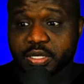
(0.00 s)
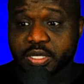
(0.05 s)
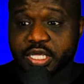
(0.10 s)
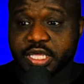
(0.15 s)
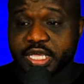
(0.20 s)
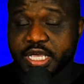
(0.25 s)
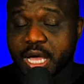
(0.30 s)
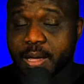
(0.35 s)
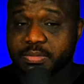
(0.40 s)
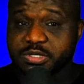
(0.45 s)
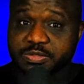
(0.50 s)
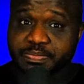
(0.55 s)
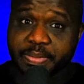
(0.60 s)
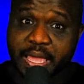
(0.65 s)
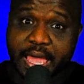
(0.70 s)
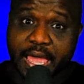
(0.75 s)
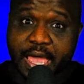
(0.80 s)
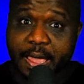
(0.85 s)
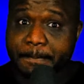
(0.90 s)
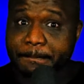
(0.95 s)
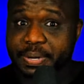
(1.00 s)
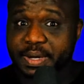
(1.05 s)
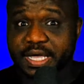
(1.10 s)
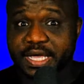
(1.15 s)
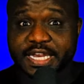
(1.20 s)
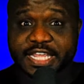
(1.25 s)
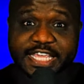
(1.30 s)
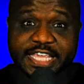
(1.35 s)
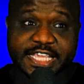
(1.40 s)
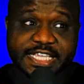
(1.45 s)
he comes back,
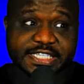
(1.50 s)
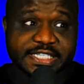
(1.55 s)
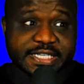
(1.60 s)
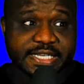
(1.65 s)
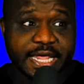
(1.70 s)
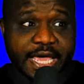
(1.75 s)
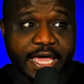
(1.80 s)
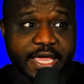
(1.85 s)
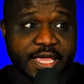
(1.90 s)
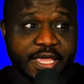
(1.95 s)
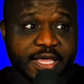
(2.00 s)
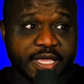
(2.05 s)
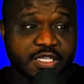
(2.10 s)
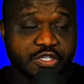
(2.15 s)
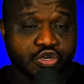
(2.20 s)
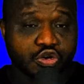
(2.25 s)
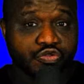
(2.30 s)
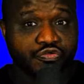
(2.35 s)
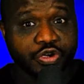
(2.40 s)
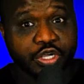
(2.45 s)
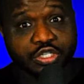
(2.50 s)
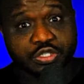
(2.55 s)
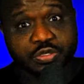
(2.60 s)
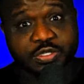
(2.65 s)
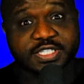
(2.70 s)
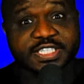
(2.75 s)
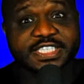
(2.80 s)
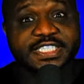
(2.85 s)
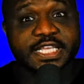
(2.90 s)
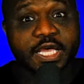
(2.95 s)
but he's not his original
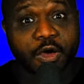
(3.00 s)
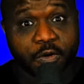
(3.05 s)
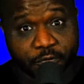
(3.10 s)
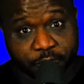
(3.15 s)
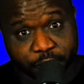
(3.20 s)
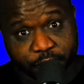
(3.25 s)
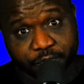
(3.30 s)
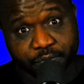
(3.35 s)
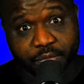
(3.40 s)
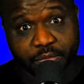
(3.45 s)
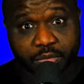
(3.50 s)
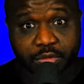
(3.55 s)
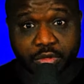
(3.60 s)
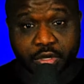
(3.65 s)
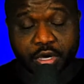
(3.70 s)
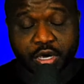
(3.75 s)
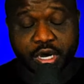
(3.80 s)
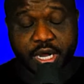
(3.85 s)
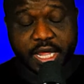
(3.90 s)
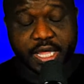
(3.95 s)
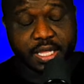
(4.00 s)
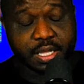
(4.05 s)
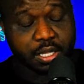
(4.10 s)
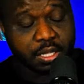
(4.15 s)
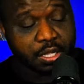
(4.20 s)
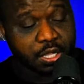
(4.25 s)
self. All right.